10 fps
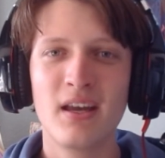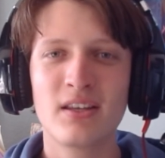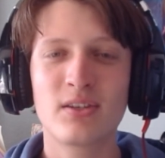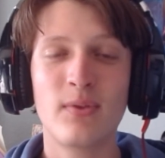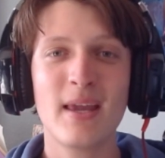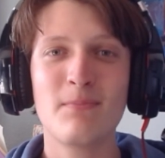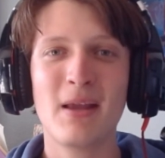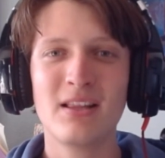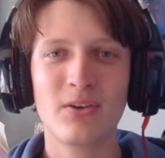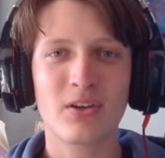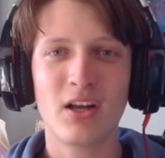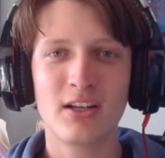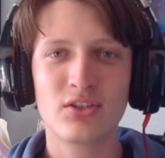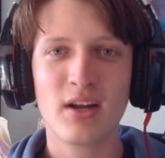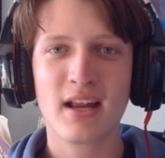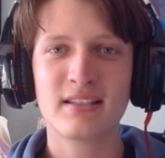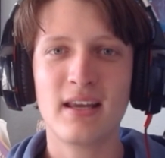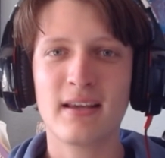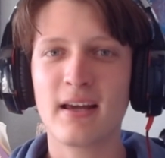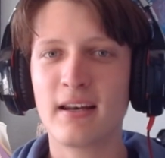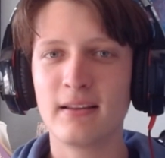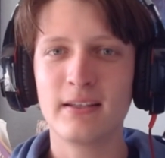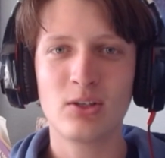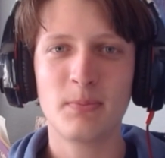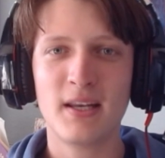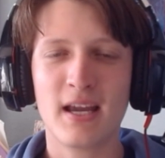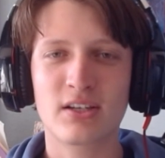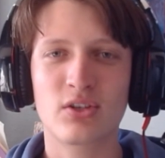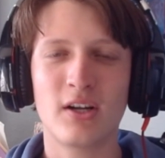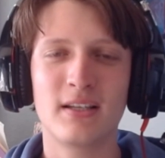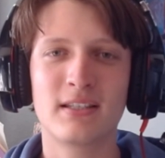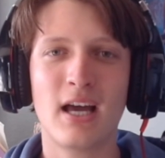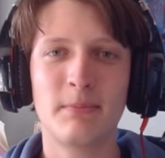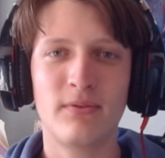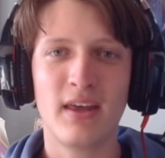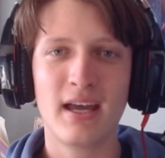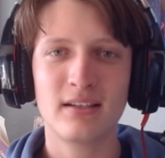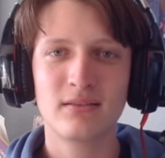so they made their contract and got a little bit extra on top of that.